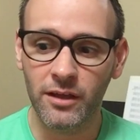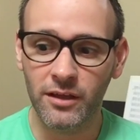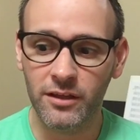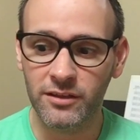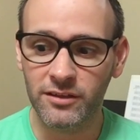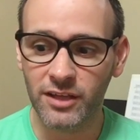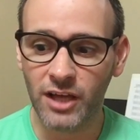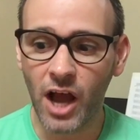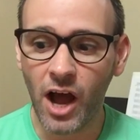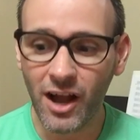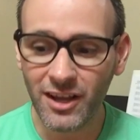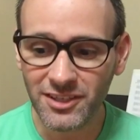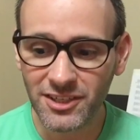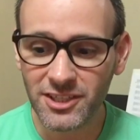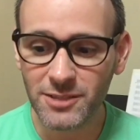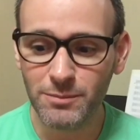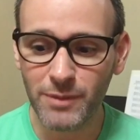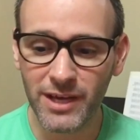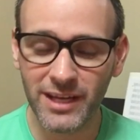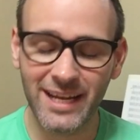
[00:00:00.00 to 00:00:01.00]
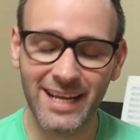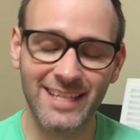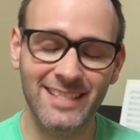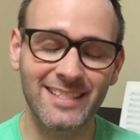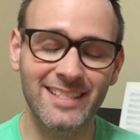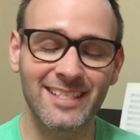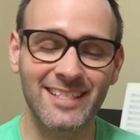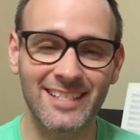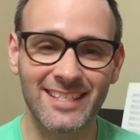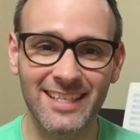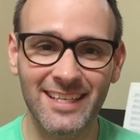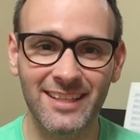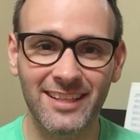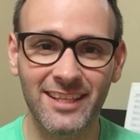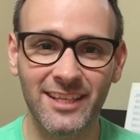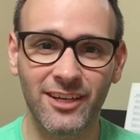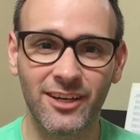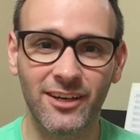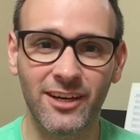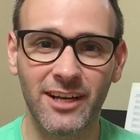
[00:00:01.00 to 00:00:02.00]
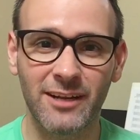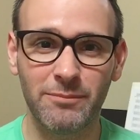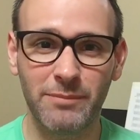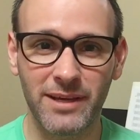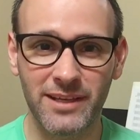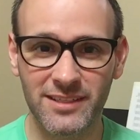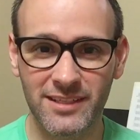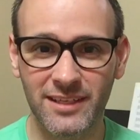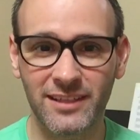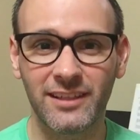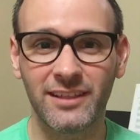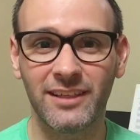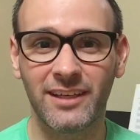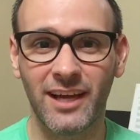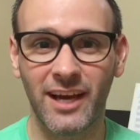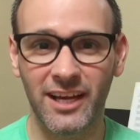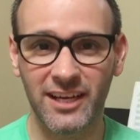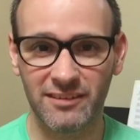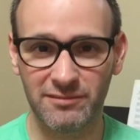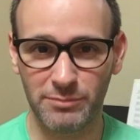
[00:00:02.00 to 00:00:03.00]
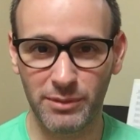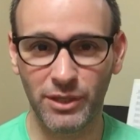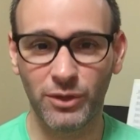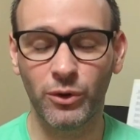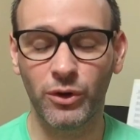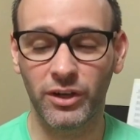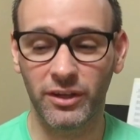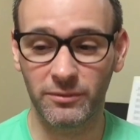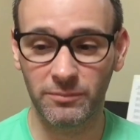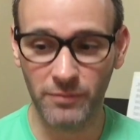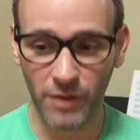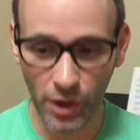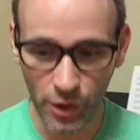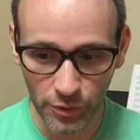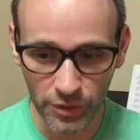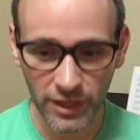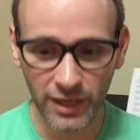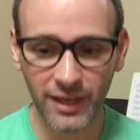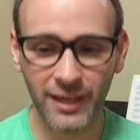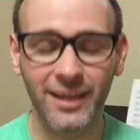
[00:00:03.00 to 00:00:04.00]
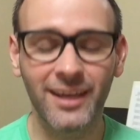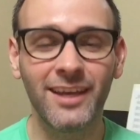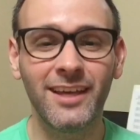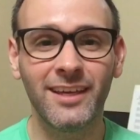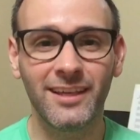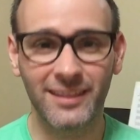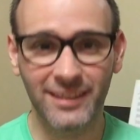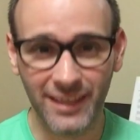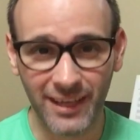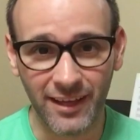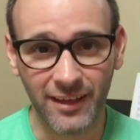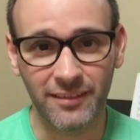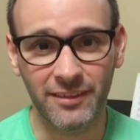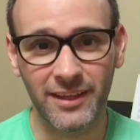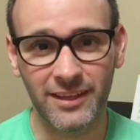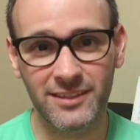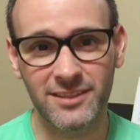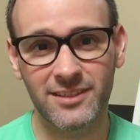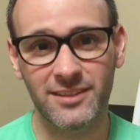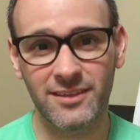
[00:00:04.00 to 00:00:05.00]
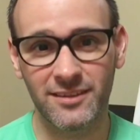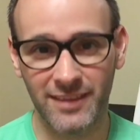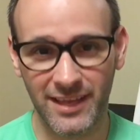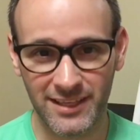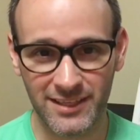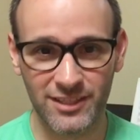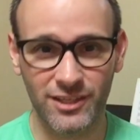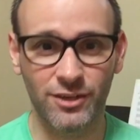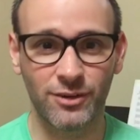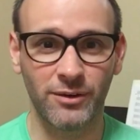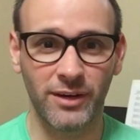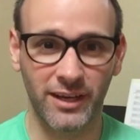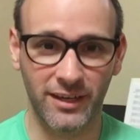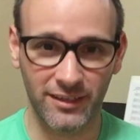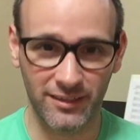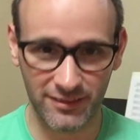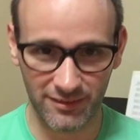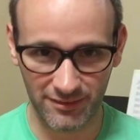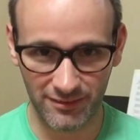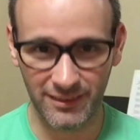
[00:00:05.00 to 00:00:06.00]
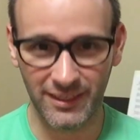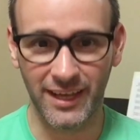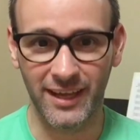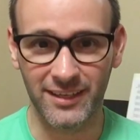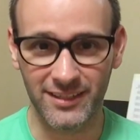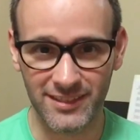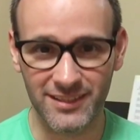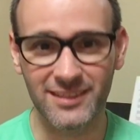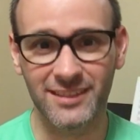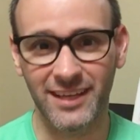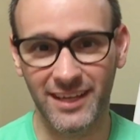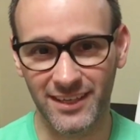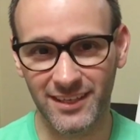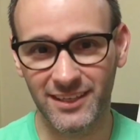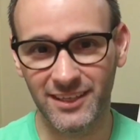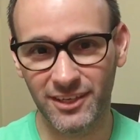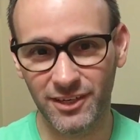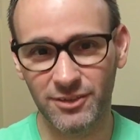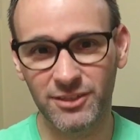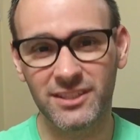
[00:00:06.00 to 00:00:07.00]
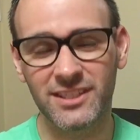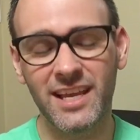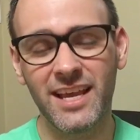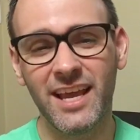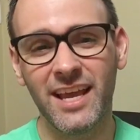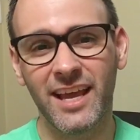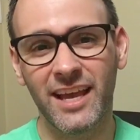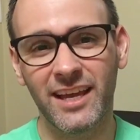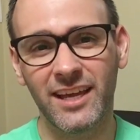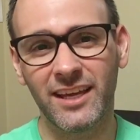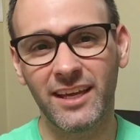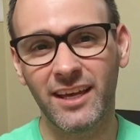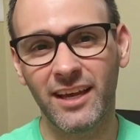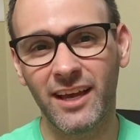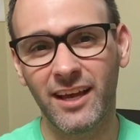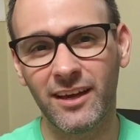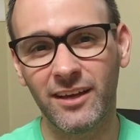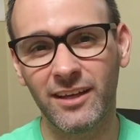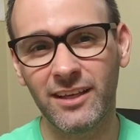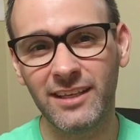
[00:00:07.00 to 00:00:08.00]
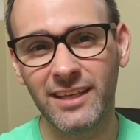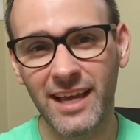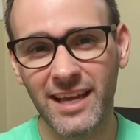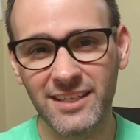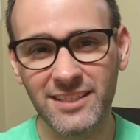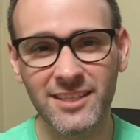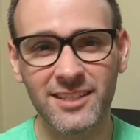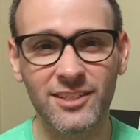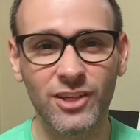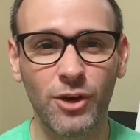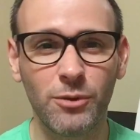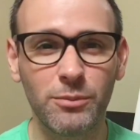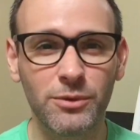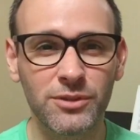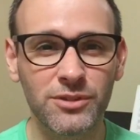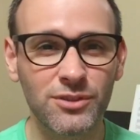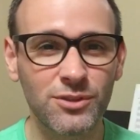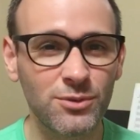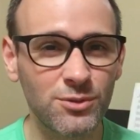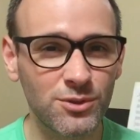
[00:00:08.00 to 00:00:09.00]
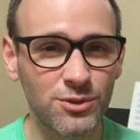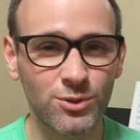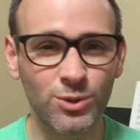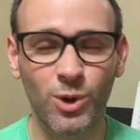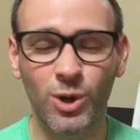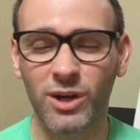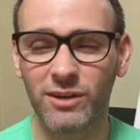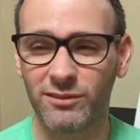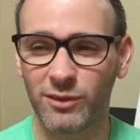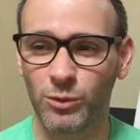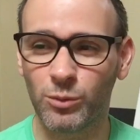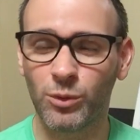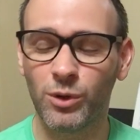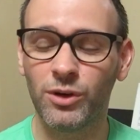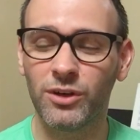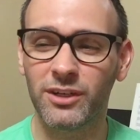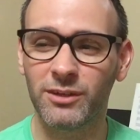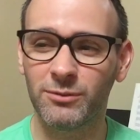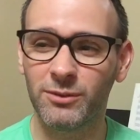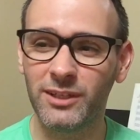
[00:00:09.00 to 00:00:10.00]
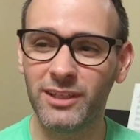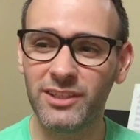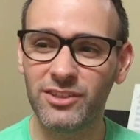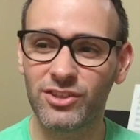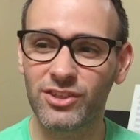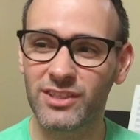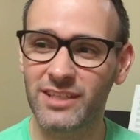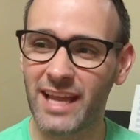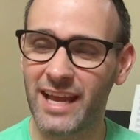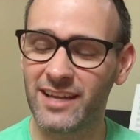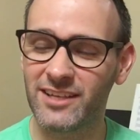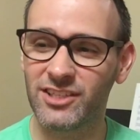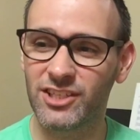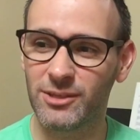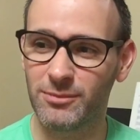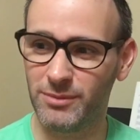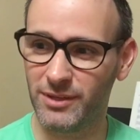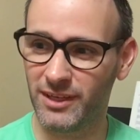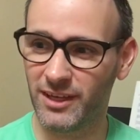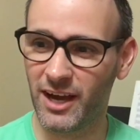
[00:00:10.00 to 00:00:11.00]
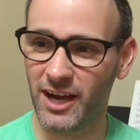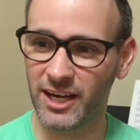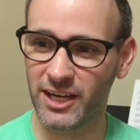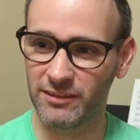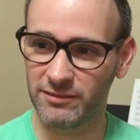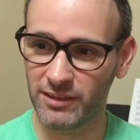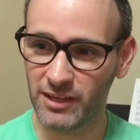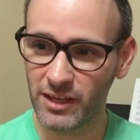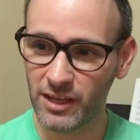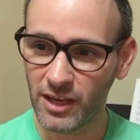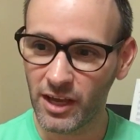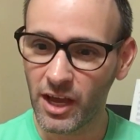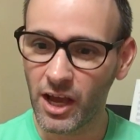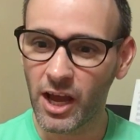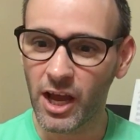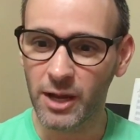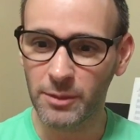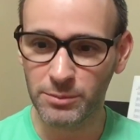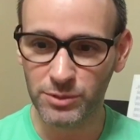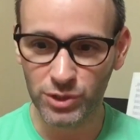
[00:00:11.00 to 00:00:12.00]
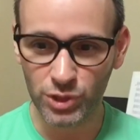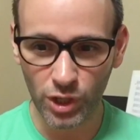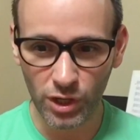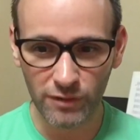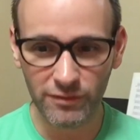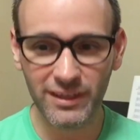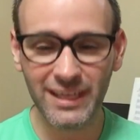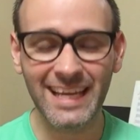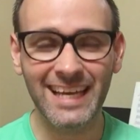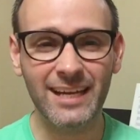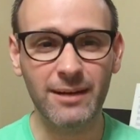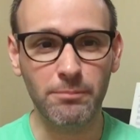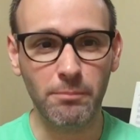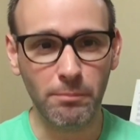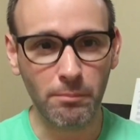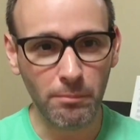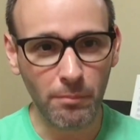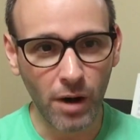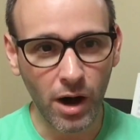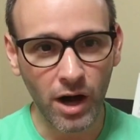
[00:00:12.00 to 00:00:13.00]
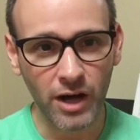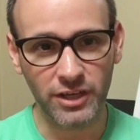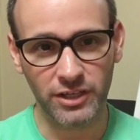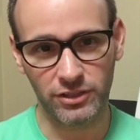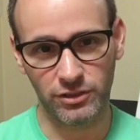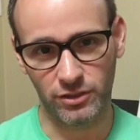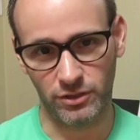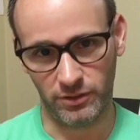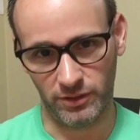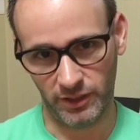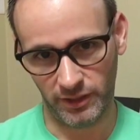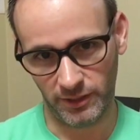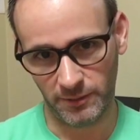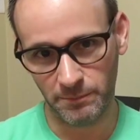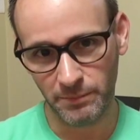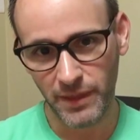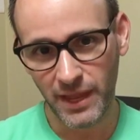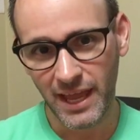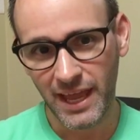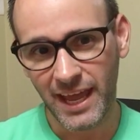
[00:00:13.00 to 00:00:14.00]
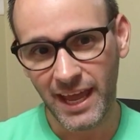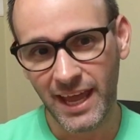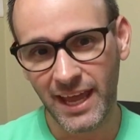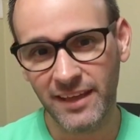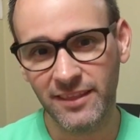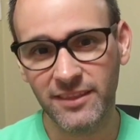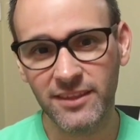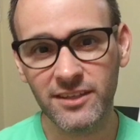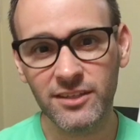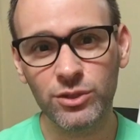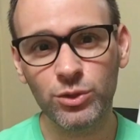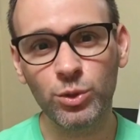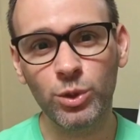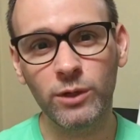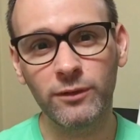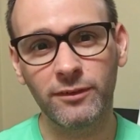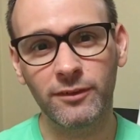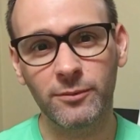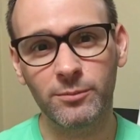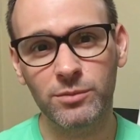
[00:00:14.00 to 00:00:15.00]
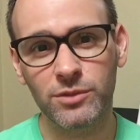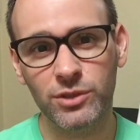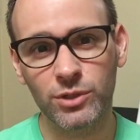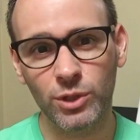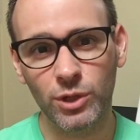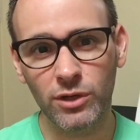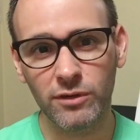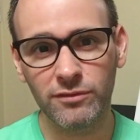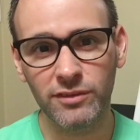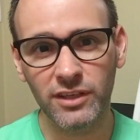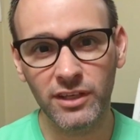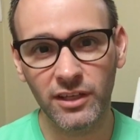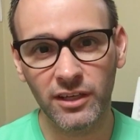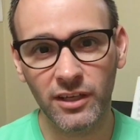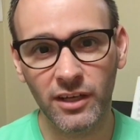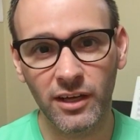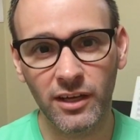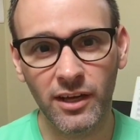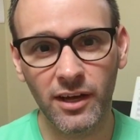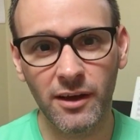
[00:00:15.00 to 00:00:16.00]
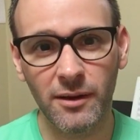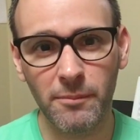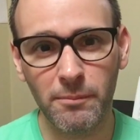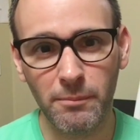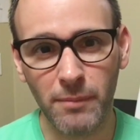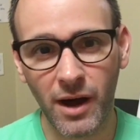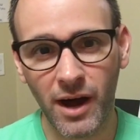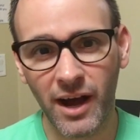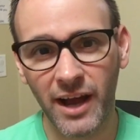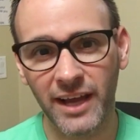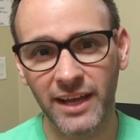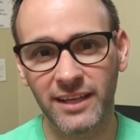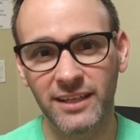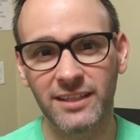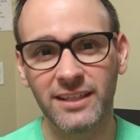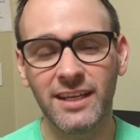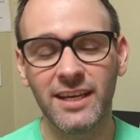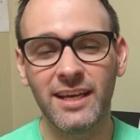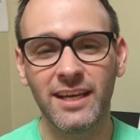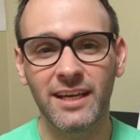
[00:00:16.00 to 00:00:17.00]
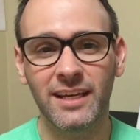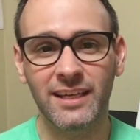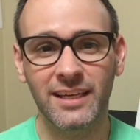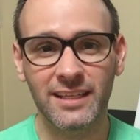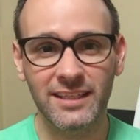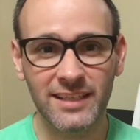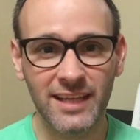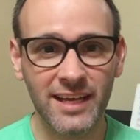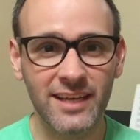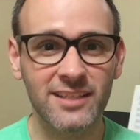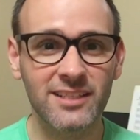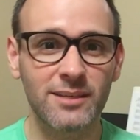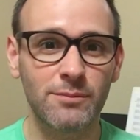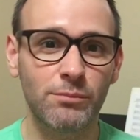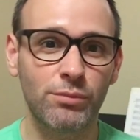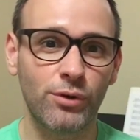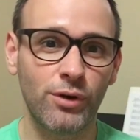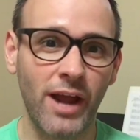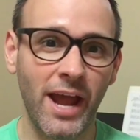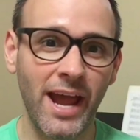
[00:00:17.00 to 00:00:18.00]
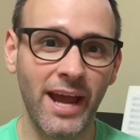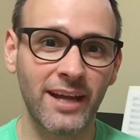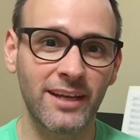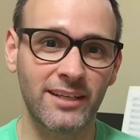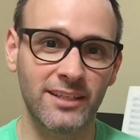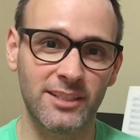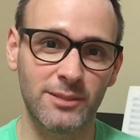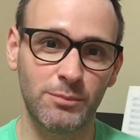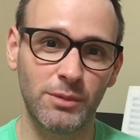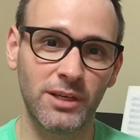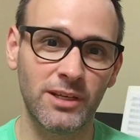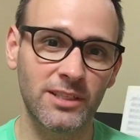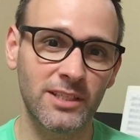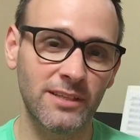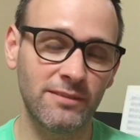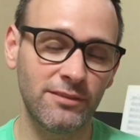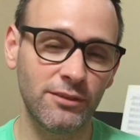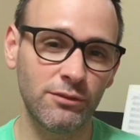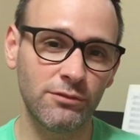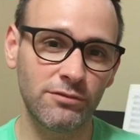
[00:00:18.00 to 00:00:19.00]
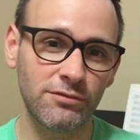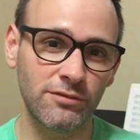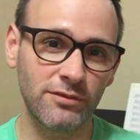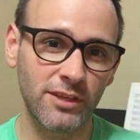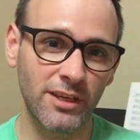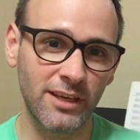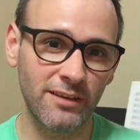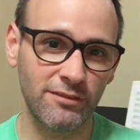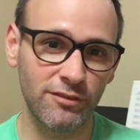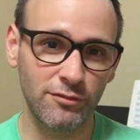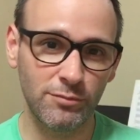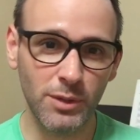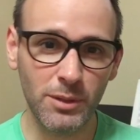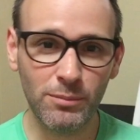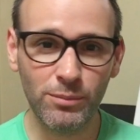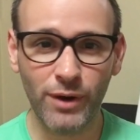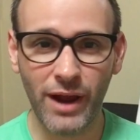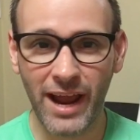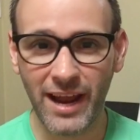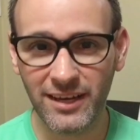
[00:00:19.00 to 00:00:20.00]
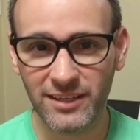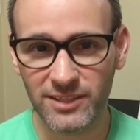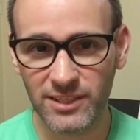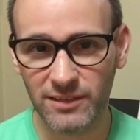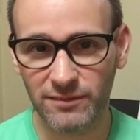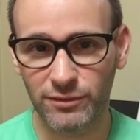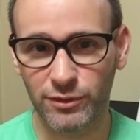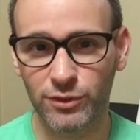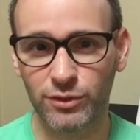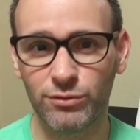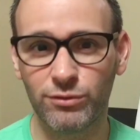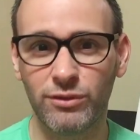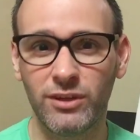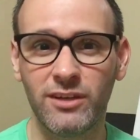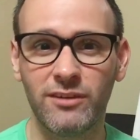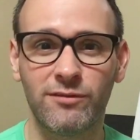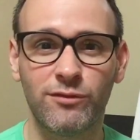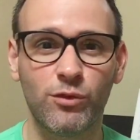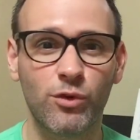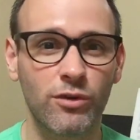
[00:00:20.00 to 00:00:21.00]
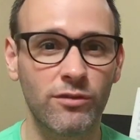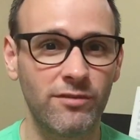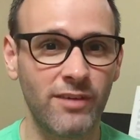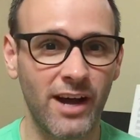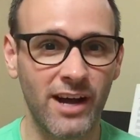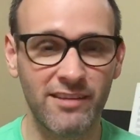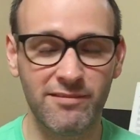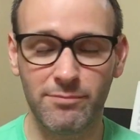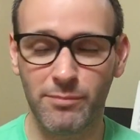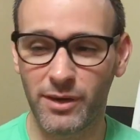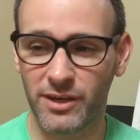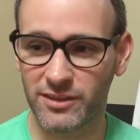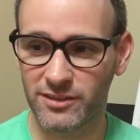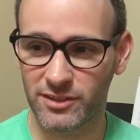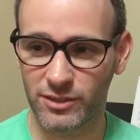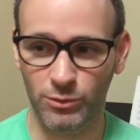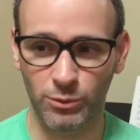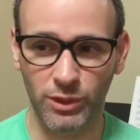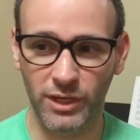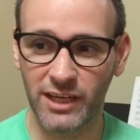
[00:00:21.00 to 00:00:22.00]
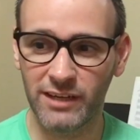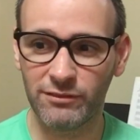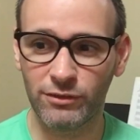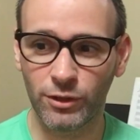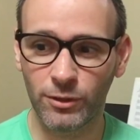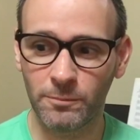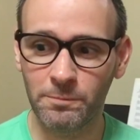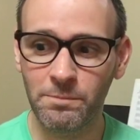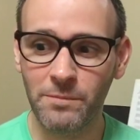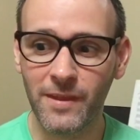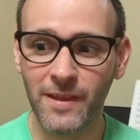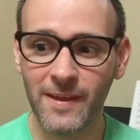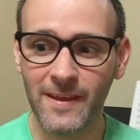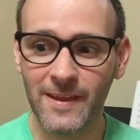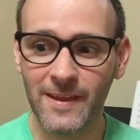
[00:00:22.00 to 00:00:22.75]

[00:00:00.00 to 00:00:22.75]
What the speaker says: the conscious mind has to sit there and basically kind of be going, okay, yeah, that's correct, yes, yeah, you know, yes is almost too strong of a word. It really just has to be kind of observing and monitoring. And this sort of observing mind can take some practice, because if you've been practicing for 3, 4, 5 months or whatever,